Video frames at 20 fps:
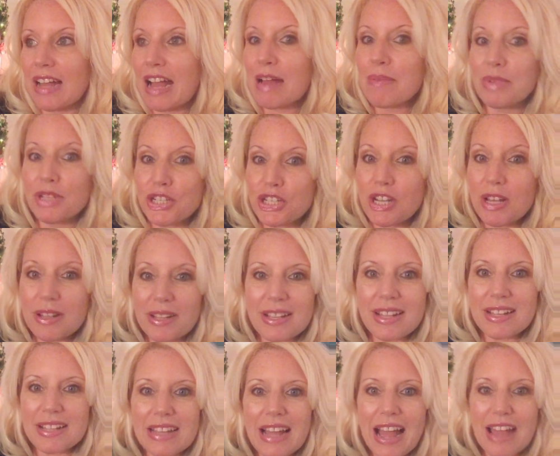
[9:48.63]
I've
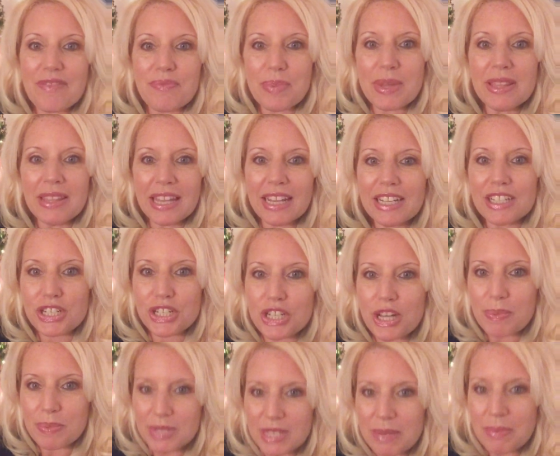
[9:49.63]
been like a
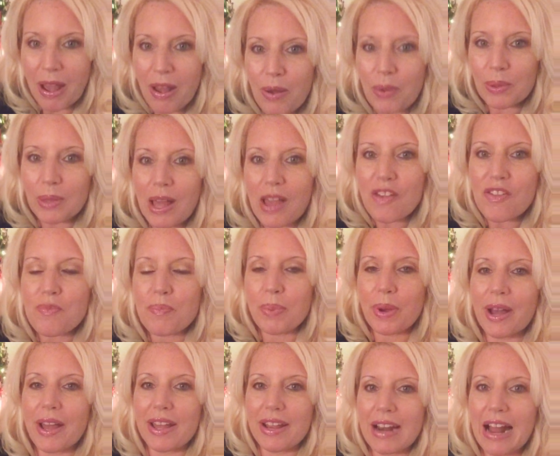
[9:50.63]
gypsy my whole life,
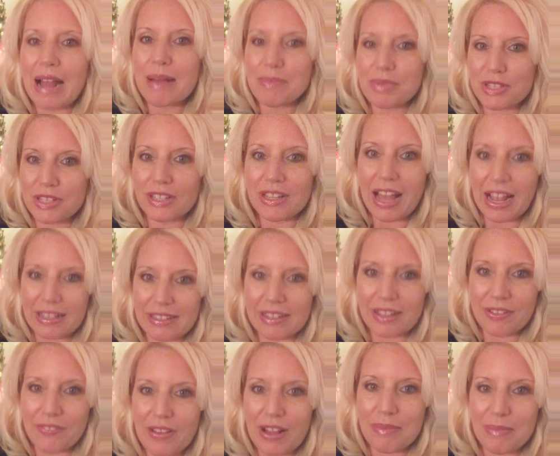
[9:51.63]
but I'm
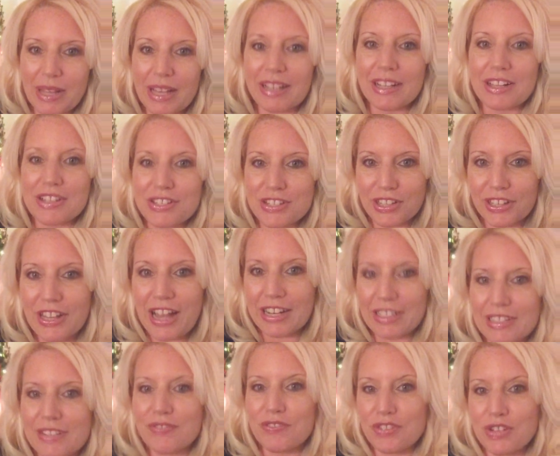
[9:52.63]
selective. I'm like a
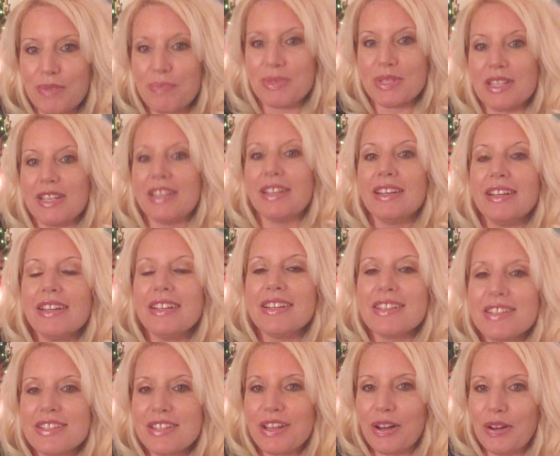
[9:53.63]
selective gypsy.
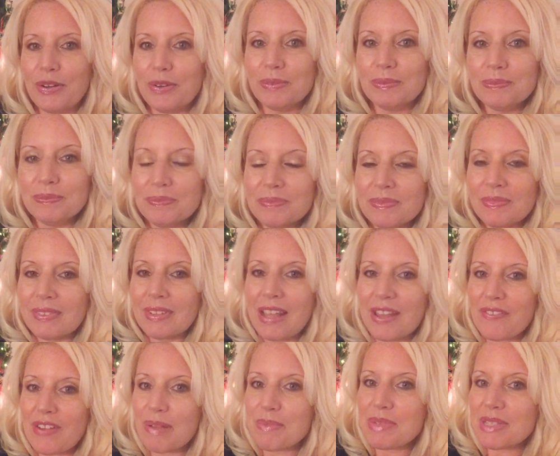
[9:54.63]
So
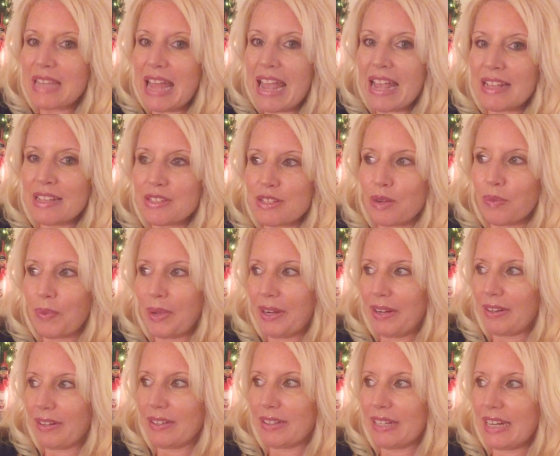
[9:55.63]
if I'm staying
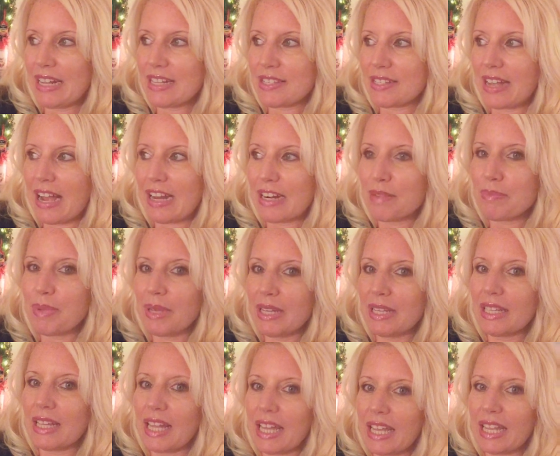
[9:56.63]
somewhere, it's got to
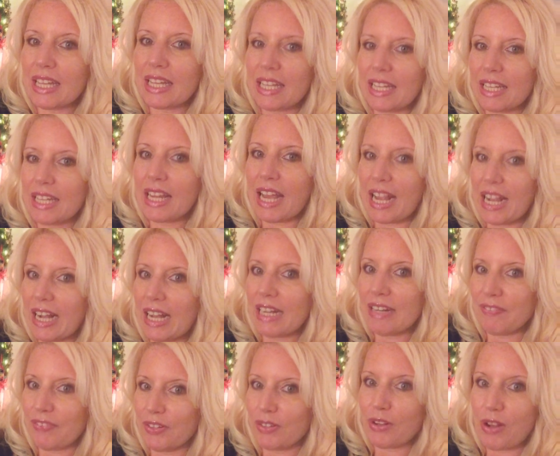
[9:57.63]
be like I
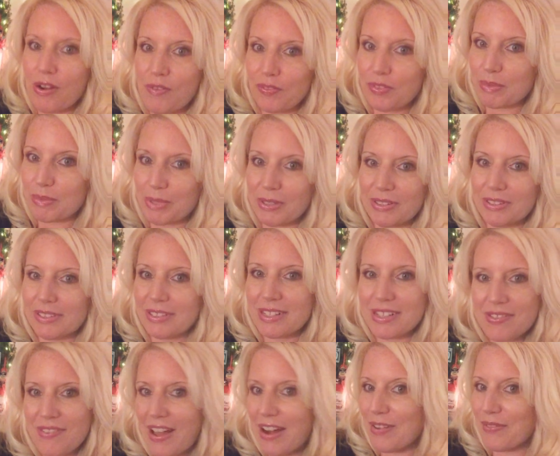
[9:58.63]
gotta feel comfortable.
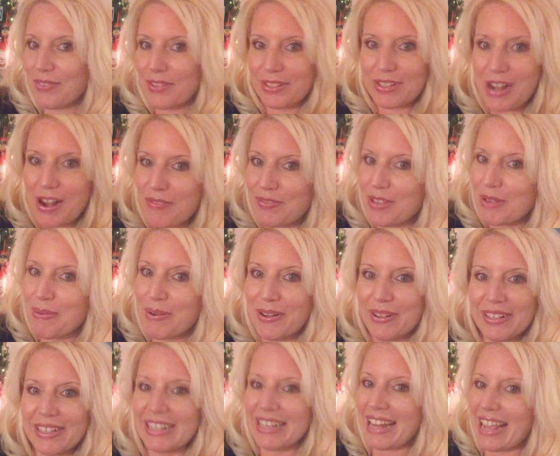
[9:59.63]
Because if I don't feel
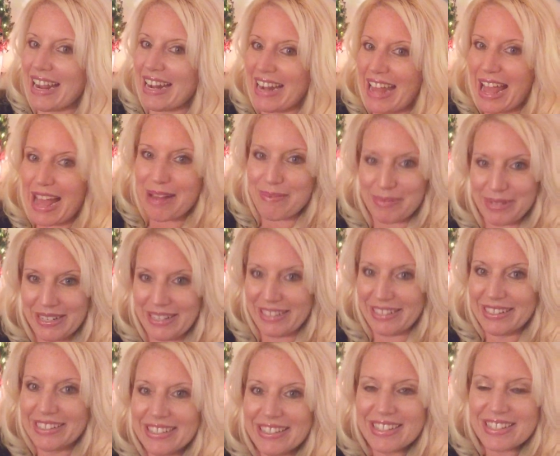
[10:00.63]
comfortable, it ain't
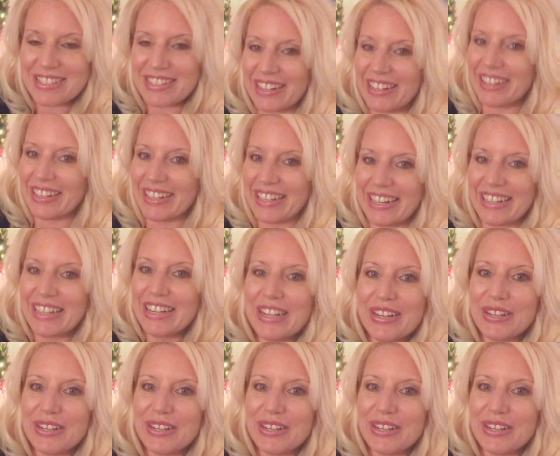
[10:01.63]
happening. Sorry.